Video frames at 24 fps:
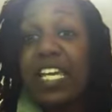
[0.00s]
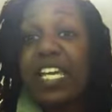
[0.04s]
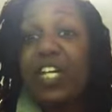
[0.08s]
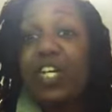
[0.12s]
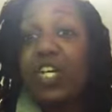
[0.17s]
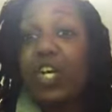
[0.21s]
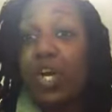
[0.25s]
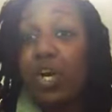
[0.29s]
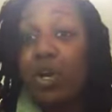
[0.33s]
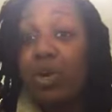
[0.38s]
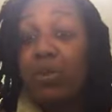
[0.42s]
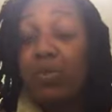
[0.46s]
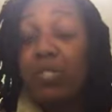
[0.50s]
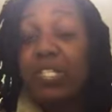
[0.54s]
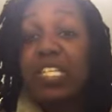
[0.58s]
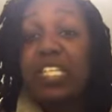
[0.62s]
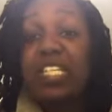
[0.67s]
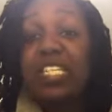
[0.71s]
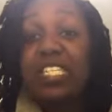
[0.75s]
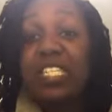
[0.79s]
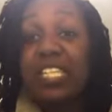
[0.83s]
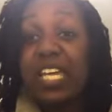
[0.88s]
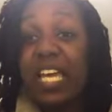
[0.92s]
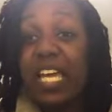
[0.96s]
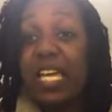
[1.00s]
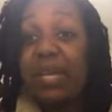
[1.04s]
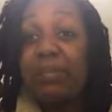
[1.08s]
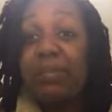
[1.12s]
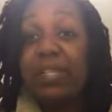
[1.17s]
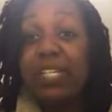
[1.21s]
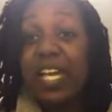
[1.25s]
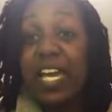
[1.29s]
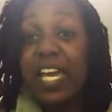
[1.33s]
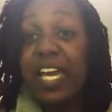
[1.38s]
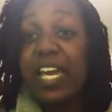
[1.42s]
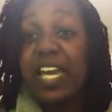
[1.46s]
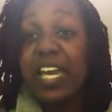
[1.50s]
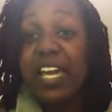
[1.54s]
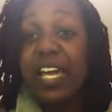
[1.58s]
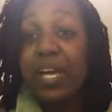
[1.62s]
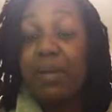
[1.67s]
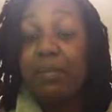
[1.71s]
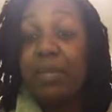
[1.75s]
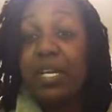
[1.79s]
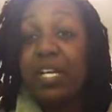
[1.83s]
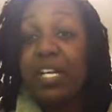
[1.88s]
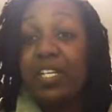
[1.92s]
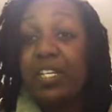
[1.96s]
and girls in the same gang.
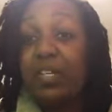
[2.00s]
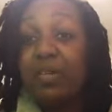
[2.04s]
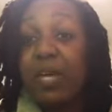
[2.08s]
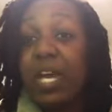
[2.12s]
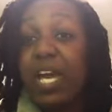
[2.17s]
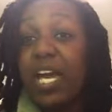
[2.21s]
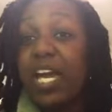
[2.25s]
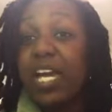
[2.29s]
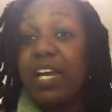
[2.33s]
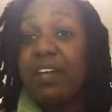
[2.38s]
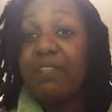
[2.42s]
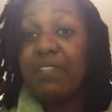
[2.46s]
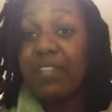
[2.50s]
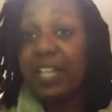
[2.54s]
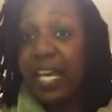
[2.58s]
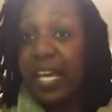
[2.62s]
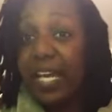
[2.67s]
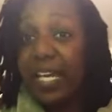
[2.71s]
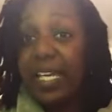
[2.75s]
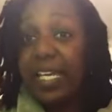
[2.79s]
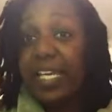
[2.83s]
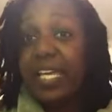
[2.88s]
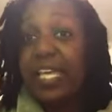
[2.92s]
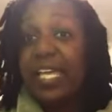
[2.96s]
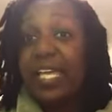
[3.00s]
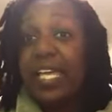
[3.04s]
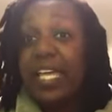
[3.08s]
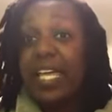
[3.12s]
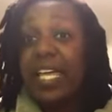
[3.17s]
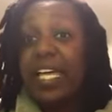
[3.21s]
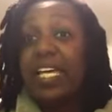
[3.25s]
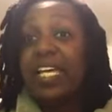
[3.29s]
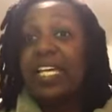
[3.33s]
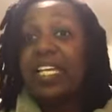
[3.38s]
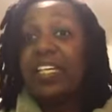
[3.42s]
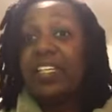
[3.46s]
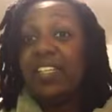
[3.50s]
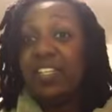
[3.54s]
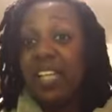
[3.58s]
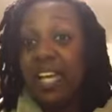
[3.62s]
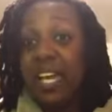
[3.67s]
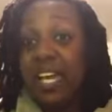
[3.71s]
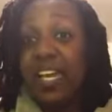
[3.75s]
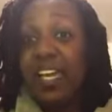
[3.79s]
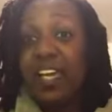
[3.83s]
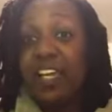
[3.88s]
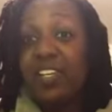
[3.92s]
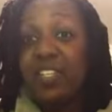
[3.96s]
I mean, you have like
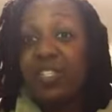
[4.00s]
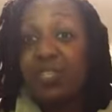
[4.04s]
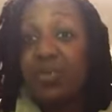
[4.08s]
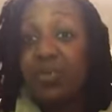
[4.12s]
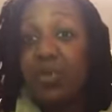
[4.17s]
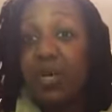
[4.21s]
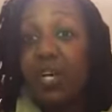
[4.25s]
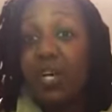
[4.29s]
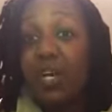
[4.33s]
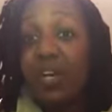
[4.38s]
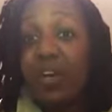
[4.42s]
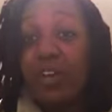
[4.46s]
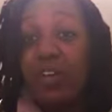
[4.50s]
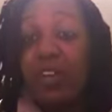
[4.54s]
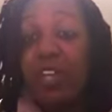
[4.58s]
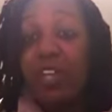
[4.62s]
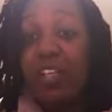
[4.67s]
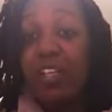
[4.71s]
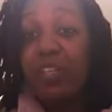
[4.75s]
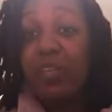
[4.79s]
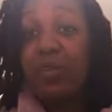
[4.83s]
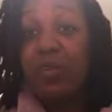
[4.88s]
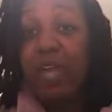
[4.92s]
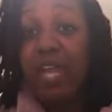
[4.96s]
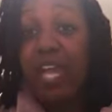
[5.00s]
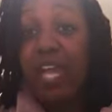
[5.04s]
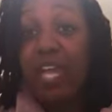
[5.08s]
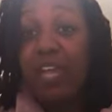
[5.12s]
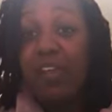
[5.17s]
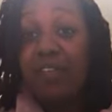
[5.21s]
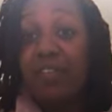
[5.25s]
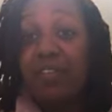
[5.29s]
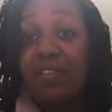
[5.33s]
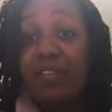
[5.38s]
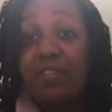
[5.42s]
gangs where you have